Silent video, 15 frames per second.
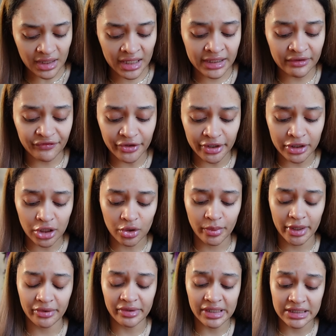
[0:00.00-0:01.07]
And if you're an
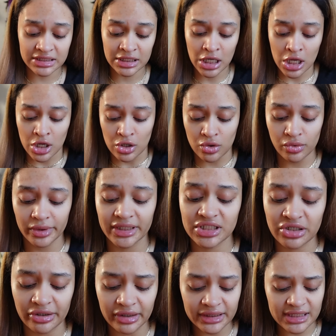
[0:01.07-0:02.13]
Aquarius who is
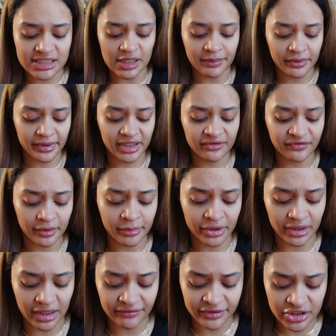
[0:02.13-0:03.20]
currently separated from
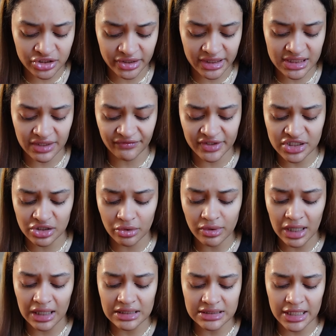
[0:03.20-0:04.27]
your love interest, if it's no
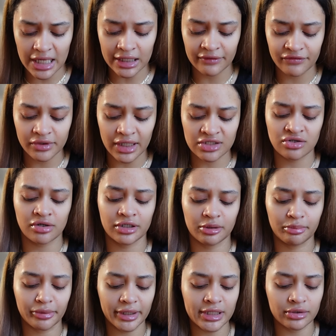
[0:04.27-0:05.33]
contact, if you guys are on a
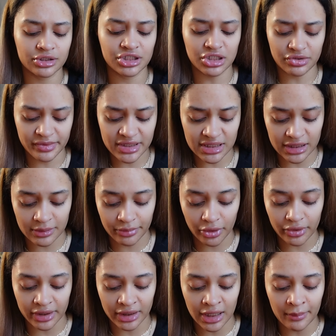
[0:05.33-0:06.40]
break or just recently
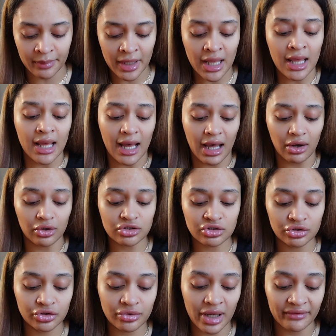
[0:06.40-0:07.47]
broken up, I
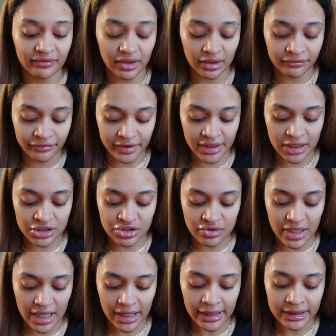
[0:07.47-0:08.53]
also do have love readings, you
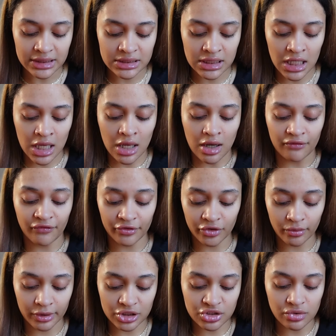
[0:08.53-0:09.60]
guys, for the
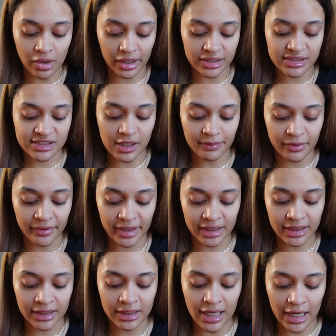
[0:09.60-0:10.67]
ones who are
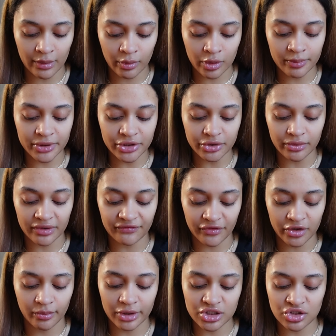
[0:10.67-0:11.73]
separated. I will be doing for
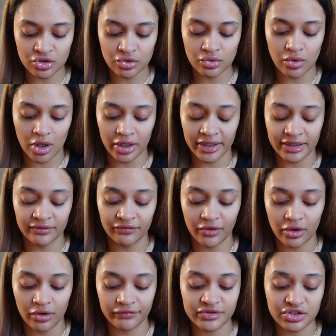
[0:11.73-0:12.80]
the ones who are
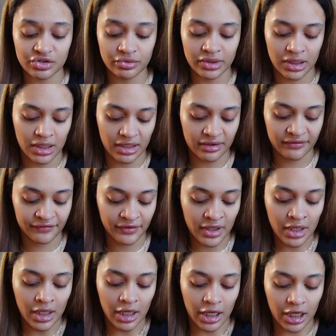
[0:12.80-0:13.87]
involved soon enough,
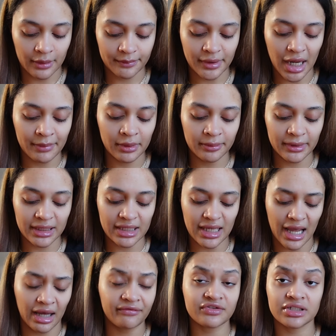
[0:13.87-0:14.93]
um, probably
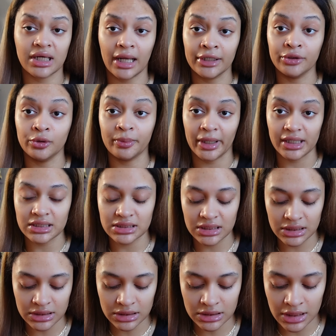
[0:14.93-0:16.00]
after I do
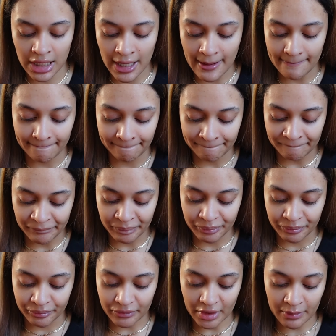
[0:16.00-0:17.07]
Pisces.
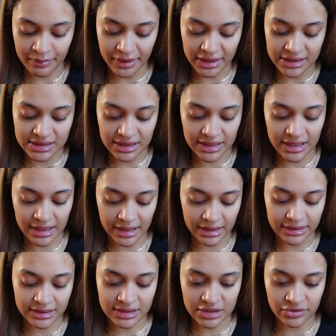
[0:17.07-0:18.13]
But yeah,
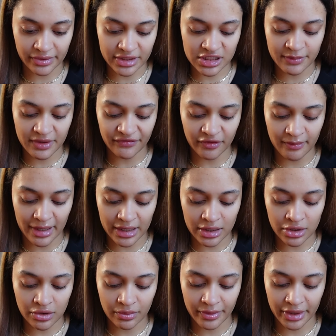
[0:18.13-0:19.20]
this is going to be for my
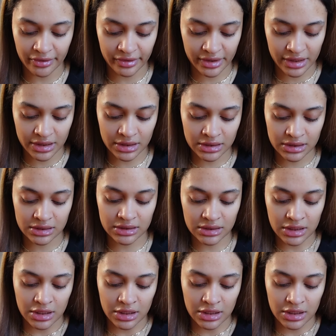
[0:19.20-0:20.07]
Aquarius.